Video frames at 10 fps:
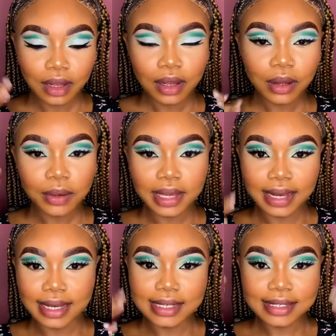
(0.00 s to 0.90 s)
Okay
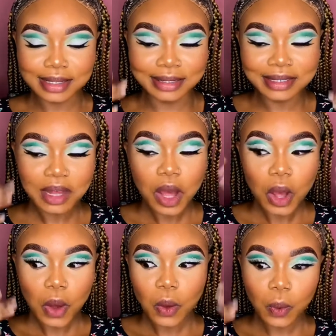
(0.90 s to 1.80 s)
guys,
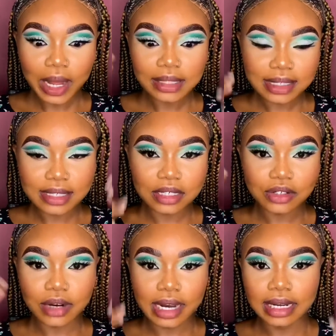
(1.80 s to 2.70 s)
while this is
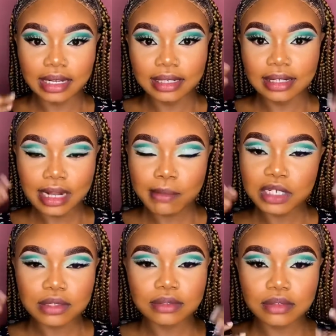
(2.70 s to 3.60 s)
drying, let me
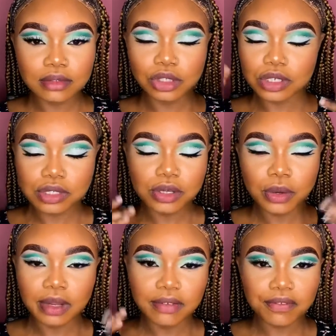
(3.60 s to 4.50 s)
just go
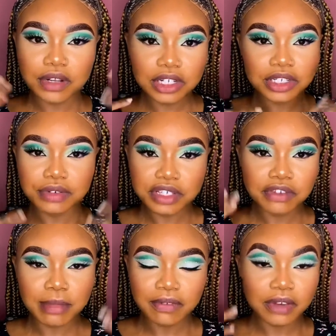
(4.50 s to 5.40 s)
and finish the rest of
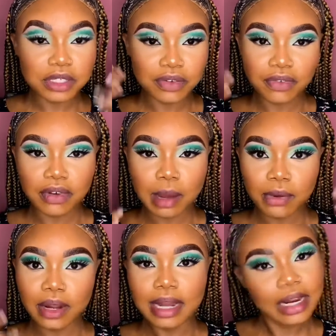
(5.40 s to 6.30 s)
my face off of camera,
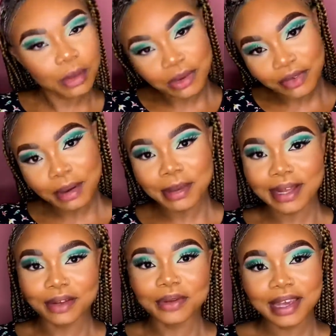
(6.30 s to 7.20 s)
and I'll be right back,
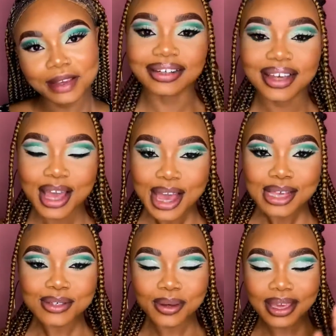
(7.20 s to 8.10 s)
okay?
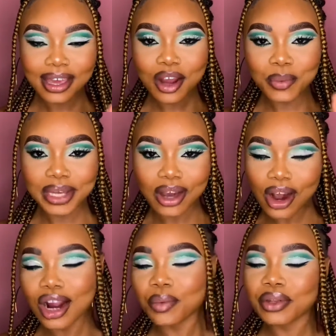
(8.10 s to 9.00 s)
So here we
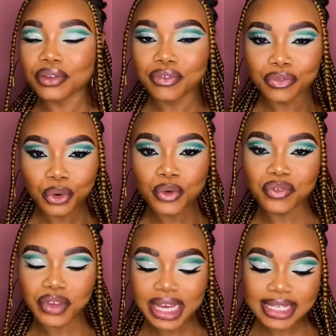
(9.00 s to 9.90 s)
are with a full
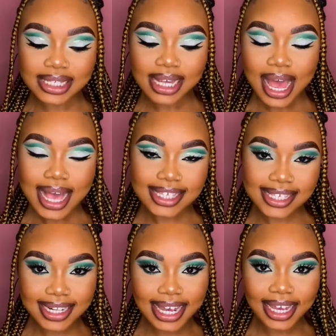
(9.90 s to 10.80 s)
face
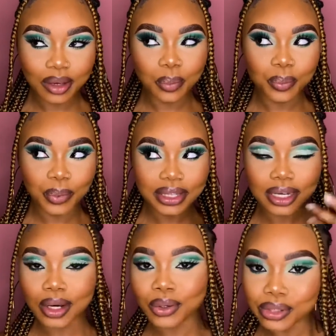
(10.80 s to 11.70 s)
slay with our
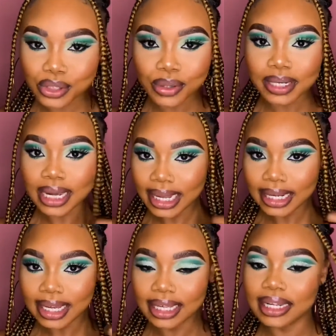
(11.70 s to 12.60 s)
contour and highlight.